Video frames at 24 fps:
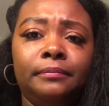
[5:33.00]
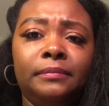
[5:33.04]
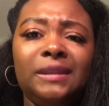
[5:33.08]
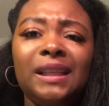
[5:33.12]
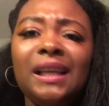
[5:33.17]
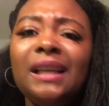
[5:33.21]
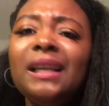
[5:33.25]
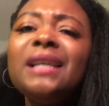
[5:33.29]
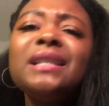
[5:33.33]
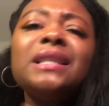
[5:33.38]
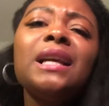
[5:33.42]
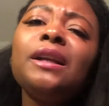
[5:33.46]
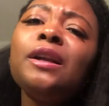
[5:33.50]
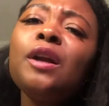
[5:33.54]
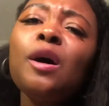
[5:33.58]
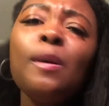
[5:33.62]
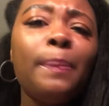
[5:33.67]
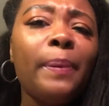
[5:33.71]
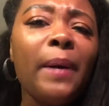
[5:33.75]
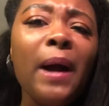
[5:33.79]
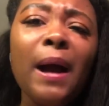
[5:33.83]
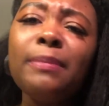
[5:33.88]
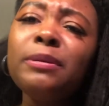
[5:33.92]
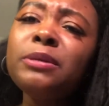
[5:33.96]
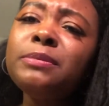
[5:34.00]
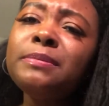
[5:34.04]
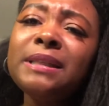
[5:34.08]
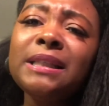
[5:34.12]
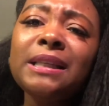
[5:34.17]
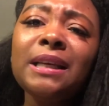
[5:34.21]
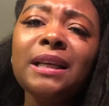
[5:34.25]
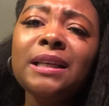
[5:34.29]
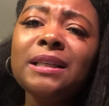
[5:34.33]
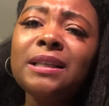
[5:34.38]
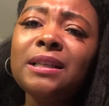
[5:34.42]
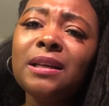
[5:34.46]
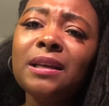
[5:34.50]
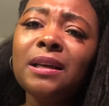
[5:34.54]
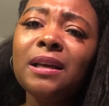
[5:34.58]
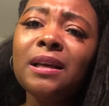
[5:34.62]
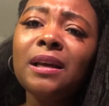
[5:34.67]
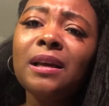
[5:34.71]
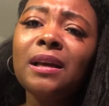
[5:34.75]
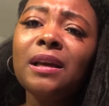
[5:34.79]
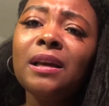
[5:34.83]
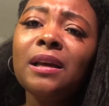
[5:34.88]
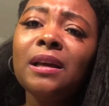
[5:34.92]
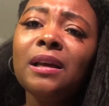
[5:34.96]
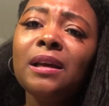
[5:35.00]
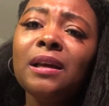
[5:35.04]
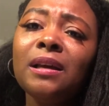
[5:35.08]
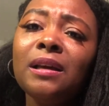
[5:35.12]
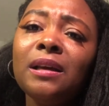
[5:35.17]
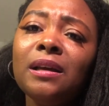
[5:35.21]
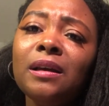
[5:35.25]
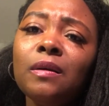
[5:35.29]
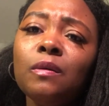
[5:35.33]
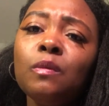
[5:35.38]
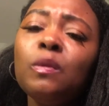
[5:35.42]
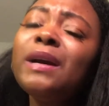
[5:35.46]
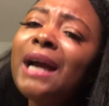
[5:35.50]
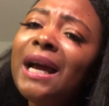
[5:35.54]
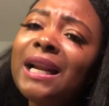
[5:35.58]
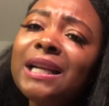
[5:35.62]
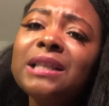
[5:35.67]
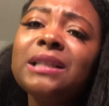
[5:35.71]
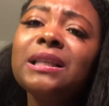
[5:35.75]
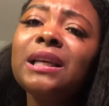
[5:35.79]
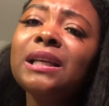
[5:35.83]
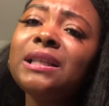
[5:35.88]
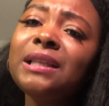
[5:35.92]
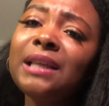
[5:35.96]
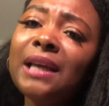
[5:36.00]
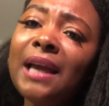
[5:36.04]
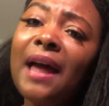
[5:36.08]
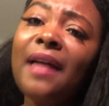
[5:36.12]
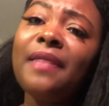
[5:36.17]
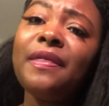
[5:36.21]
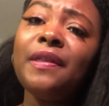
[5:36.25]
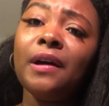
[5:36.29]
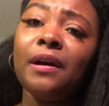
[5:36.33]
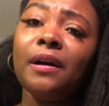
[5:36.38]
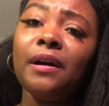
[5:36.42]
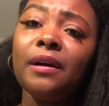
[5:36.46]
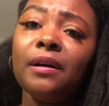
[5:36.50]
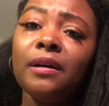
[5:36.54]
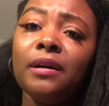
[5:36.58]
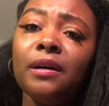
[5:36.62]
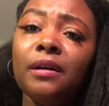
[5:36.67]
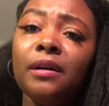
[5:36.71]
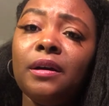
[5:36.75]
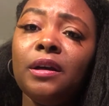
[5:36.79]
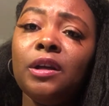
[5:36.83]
And I said, no problem, sis. We got to stick together.